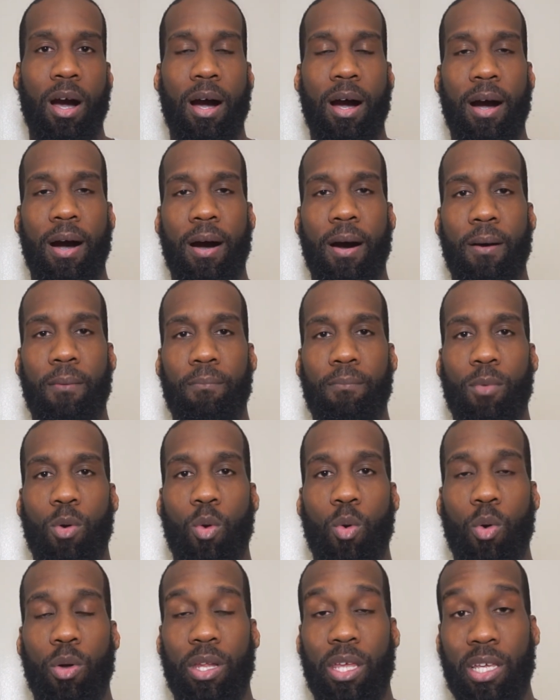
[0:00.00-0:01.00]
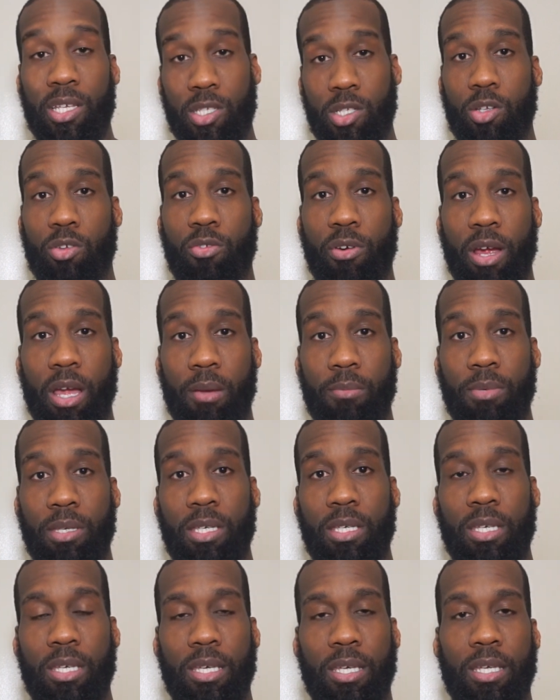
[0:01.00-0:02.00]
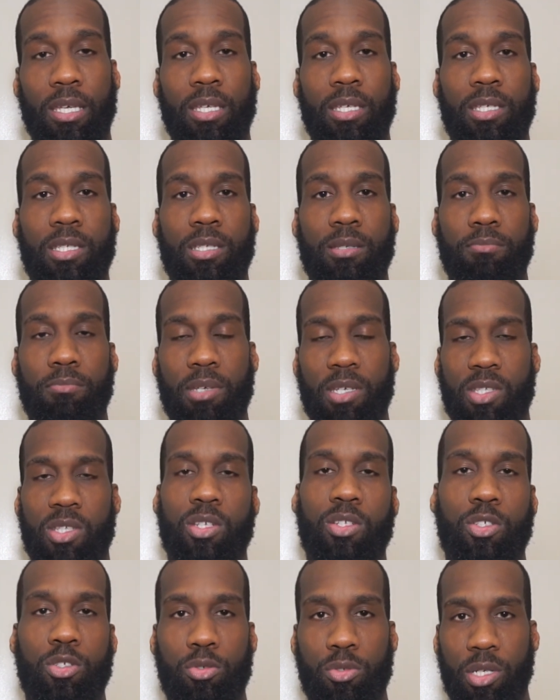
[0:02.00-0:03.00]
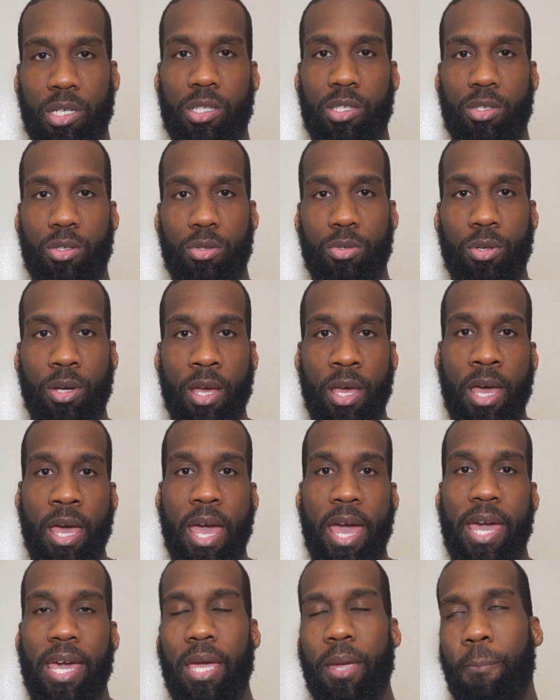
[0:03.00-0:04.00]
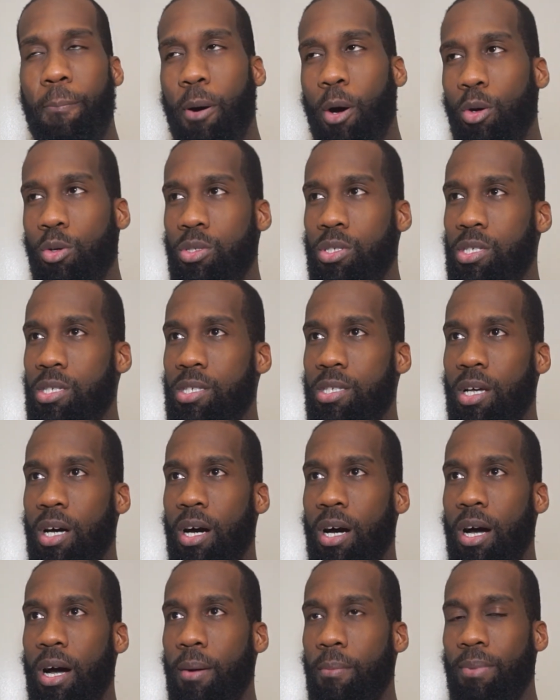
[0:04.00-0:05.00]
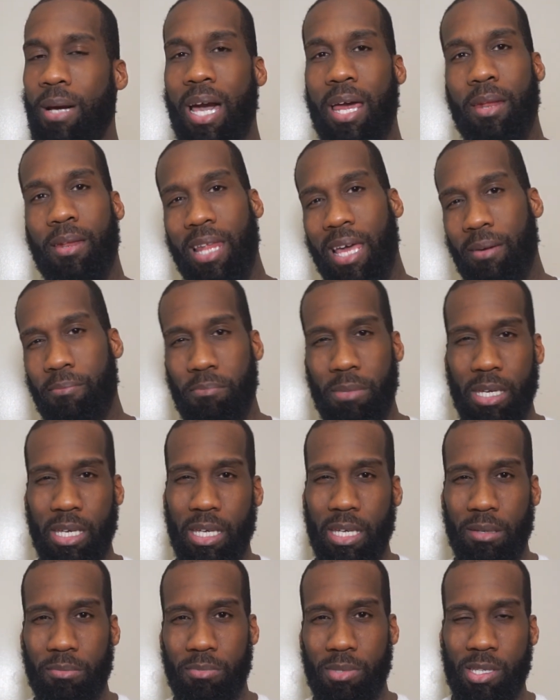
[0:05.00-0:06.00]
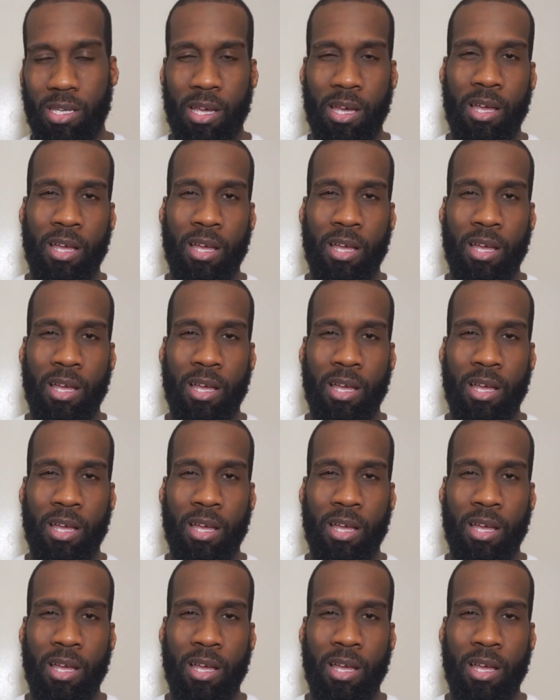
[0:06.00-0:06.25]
On Instagram, he is Mr. Jiu-Jitsu, and he posts kind of like memes.